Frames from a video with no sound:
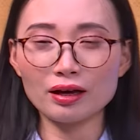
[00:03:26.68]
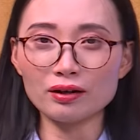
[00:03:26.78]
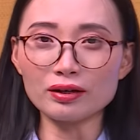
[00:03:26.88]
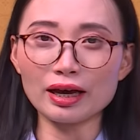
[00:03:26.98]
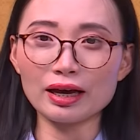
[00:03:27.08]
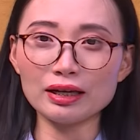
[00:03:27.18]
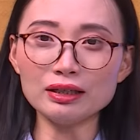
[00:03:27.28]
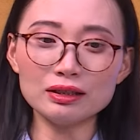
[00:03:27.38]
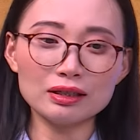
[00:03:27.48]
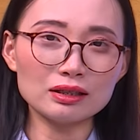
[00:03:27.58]
Okay.
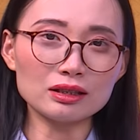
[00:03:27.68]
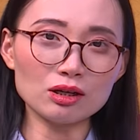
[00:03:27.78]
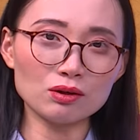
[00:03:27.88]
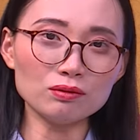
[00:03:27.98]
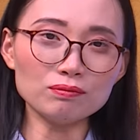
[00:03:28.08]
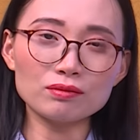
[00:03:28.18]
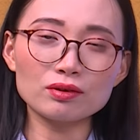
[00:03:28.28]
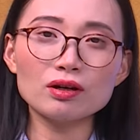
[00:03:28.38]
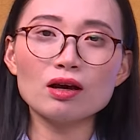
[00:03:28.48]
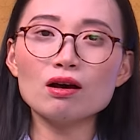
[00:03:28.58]
So
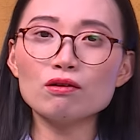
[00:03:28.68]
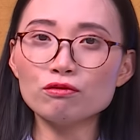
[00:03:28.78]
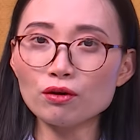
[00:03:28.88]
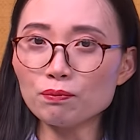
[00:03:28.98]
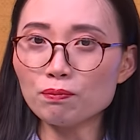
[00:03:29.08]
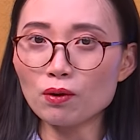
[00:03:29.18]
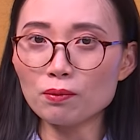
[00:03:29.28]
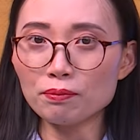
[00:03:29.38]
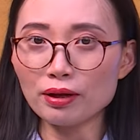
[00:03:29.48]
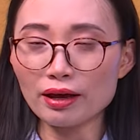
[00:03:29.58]
football
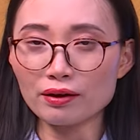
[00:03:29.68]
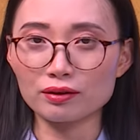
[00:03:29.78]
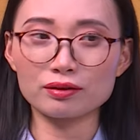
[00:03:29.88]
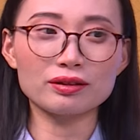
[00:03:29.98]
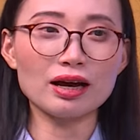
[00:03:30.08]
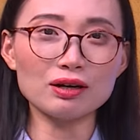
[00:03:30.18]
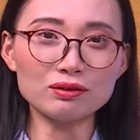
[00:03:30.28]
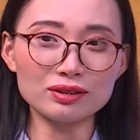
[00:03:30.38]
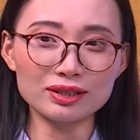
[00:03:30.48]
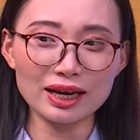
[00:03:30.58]
player how
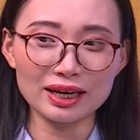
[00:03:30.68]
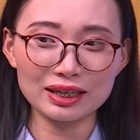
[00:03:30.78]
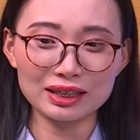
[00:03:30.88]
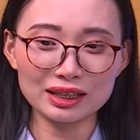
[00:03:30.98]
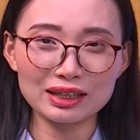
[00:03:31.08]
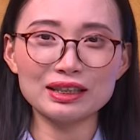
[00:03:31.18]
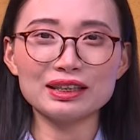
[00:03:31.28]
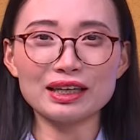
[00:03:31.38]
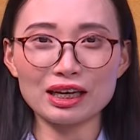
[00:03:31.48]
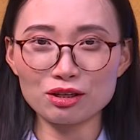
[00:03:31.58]
to say
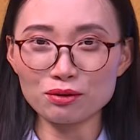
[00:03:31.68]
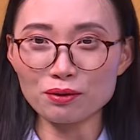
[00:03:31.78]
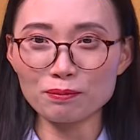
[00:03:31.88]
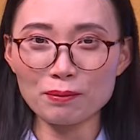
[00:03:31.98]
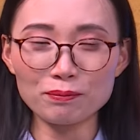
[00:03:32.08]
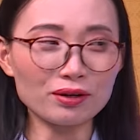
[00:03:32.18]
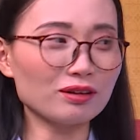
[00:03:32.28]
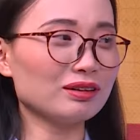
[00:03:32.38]
Can you remember?